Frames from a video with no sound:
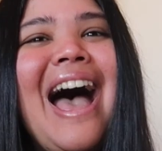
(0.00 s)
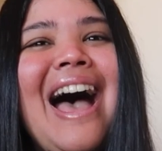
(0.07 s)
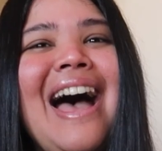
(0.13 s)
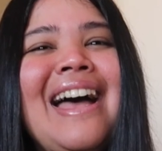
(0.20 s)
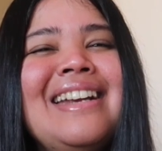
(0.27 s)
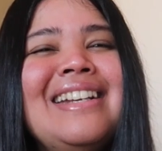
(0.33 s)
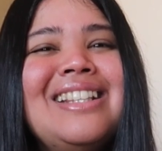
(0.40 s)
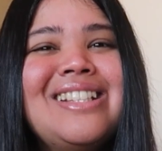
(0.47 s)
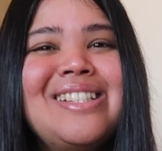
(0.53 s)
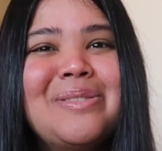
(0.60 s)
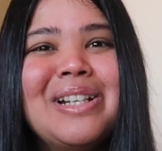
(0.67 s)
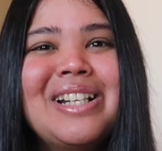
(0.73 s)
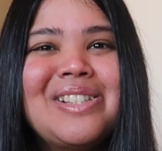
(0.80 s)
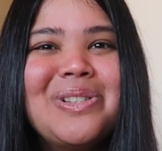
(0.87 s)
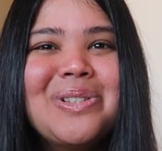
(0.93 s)
And this this
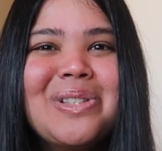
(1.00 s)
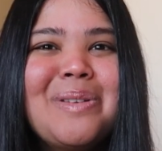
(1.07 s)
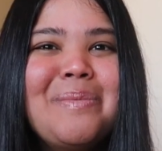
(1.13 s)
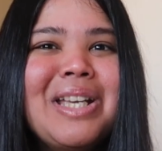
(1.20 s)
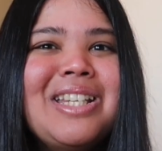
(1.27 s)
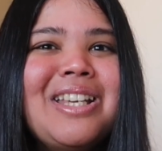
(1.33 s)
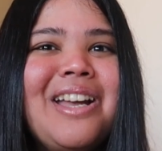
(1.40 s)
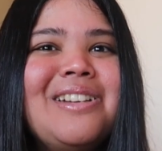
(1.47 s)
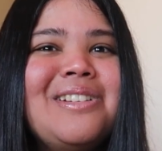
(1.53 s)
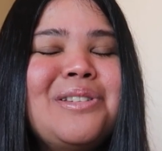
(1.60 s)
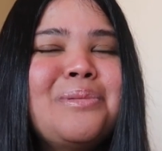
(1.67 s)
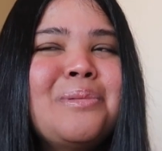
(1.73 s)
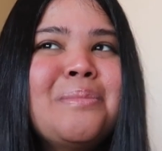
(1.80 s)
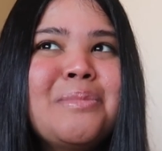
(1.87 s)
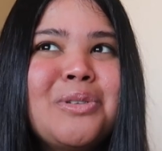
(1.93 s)
one is also being turned
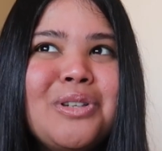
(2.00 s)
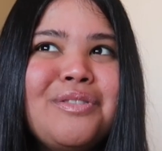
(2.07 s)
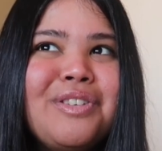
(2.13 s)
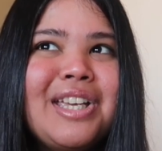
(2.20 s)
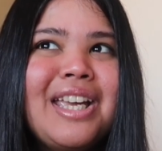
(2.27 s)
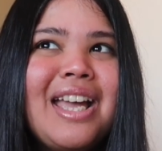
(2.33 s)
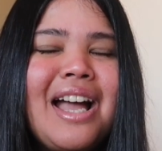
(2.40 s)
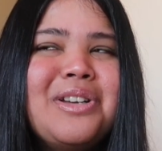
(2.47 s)
into a movie.